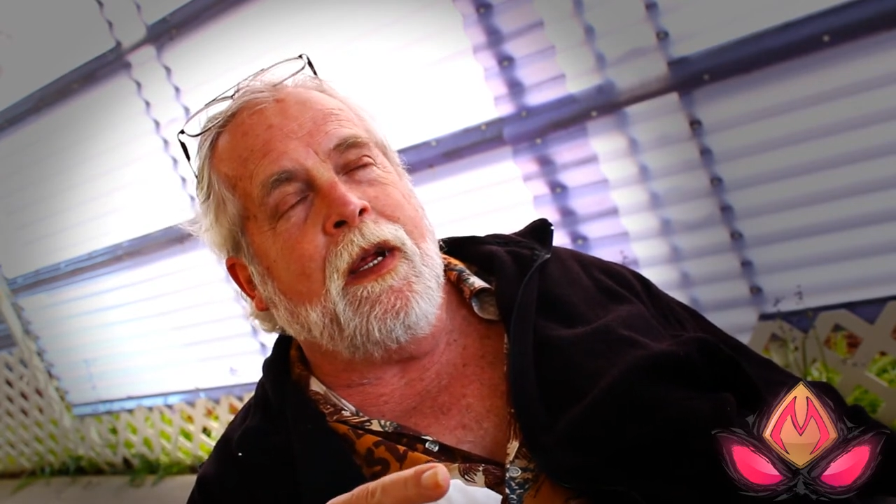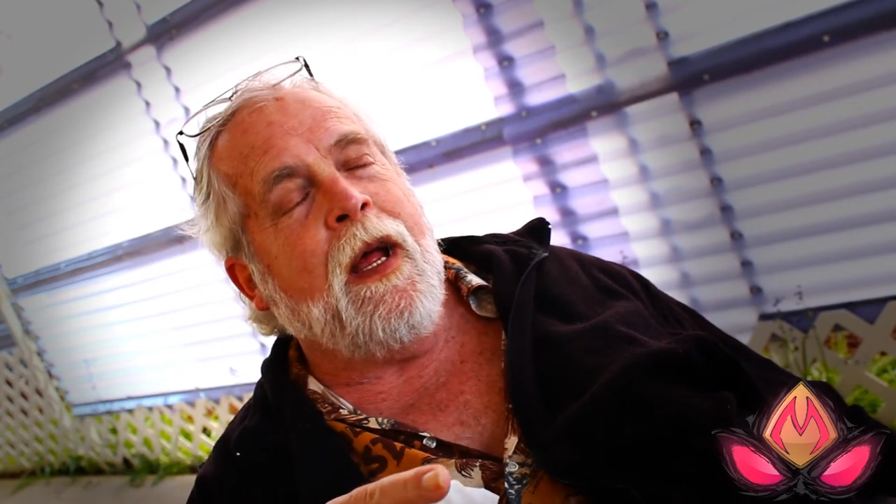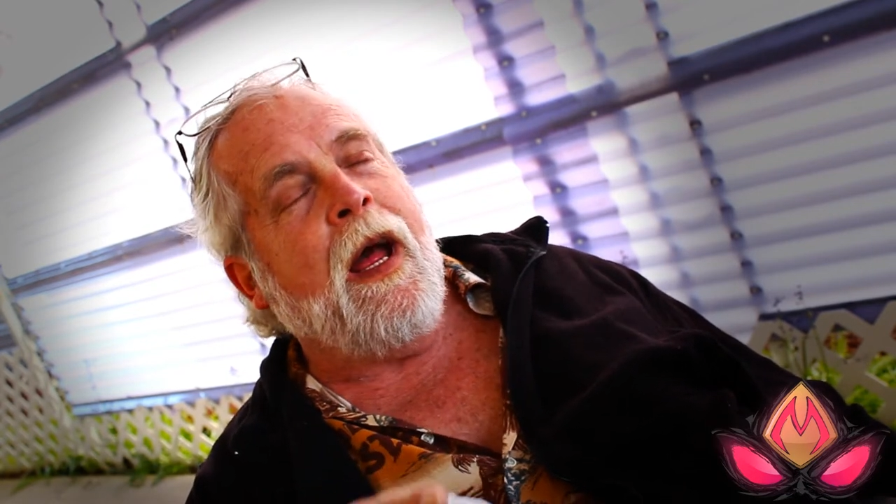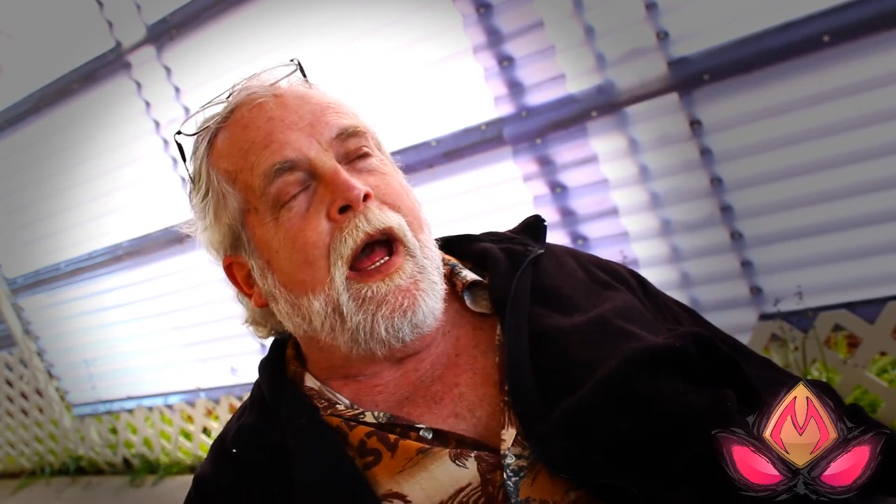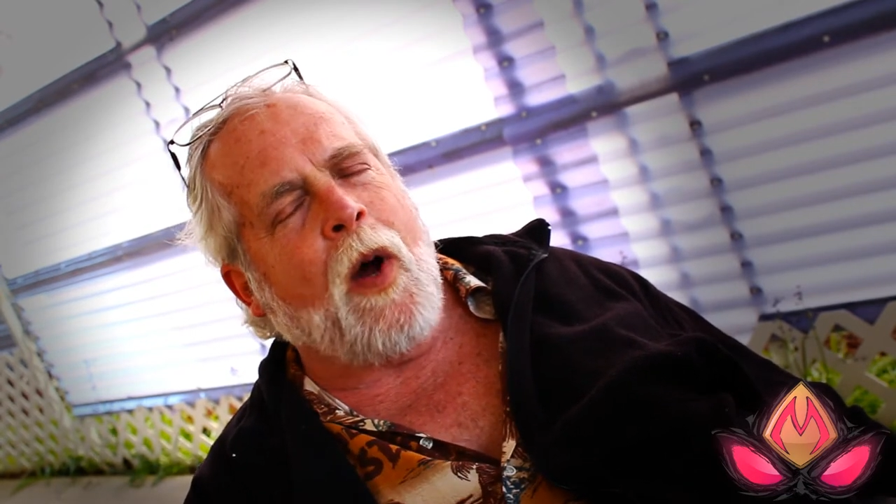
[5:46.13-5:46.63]

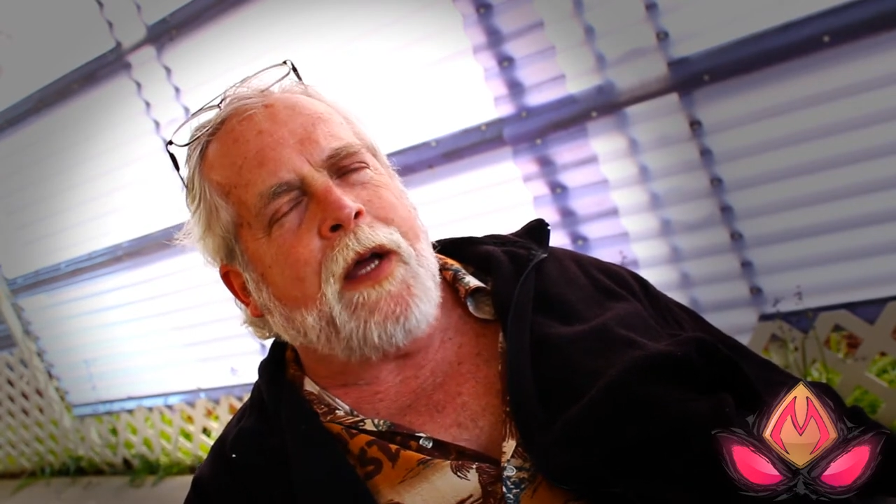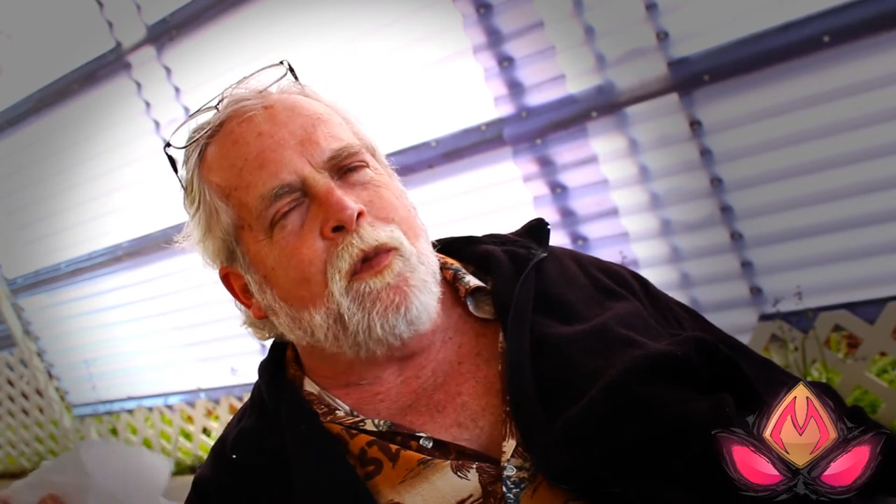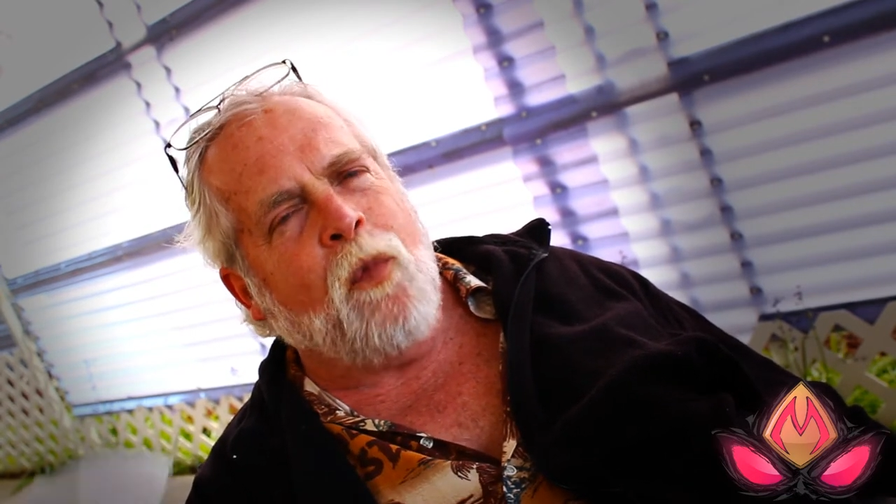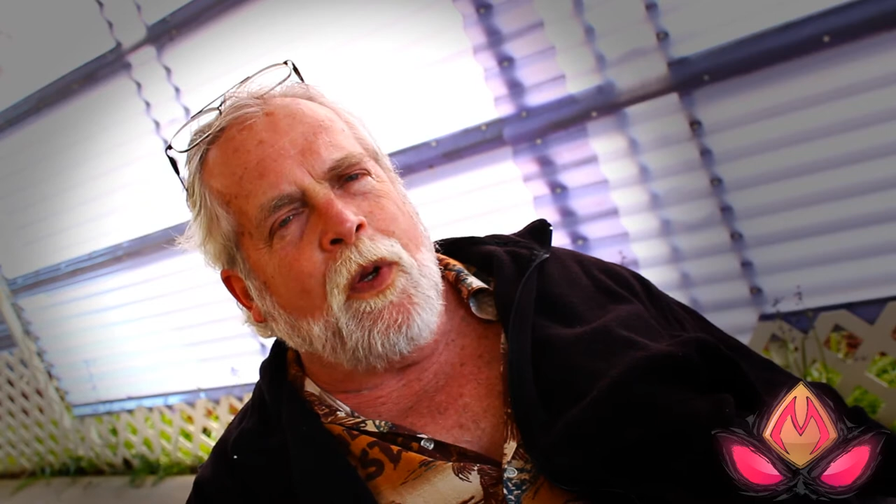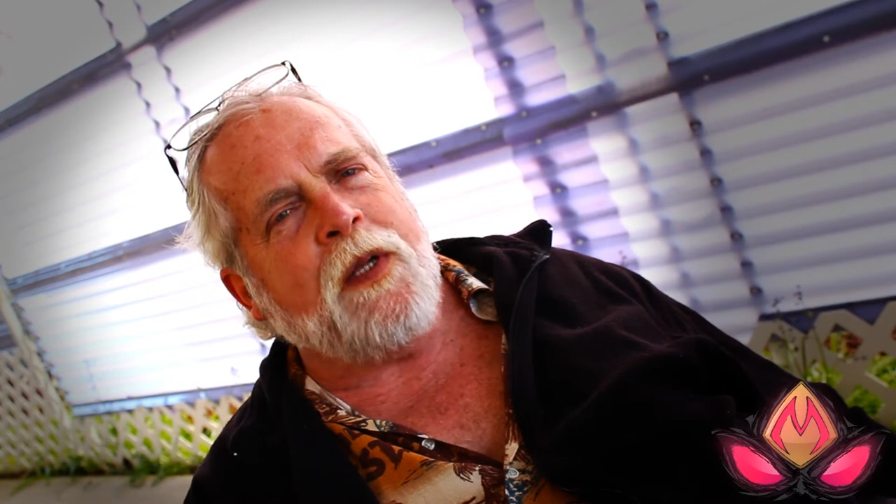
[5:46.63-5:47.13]
Yeah, I
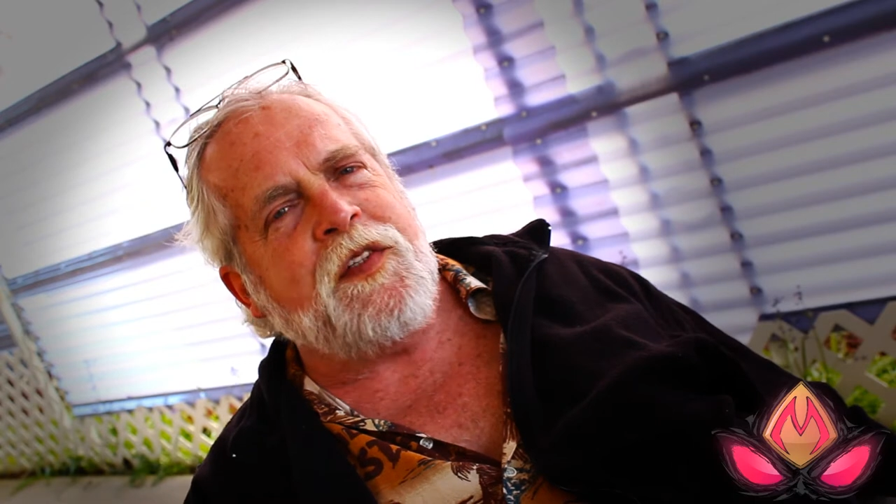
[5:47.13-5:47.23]
can really